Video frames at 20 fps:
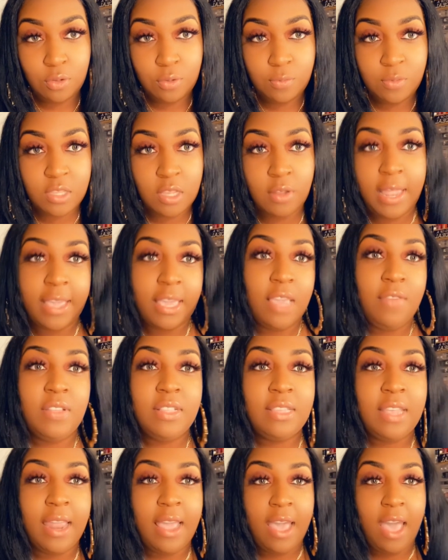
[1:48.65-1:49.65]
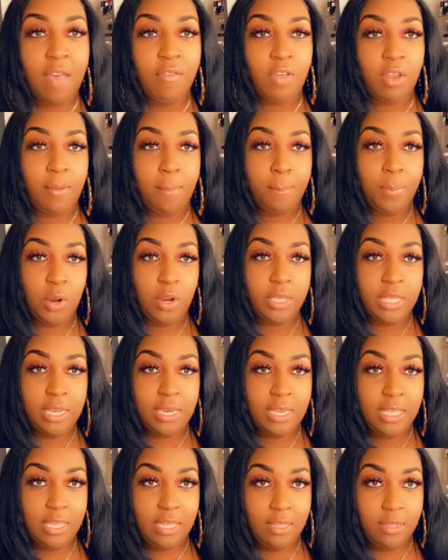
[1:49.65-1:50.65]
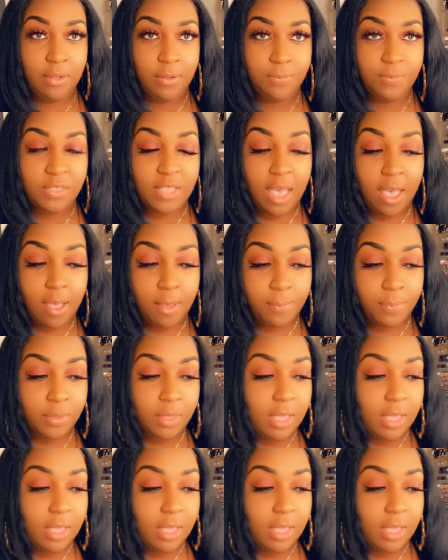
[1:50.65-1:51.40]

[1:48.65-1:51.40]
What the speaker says: So like even today I have on a burgundy top.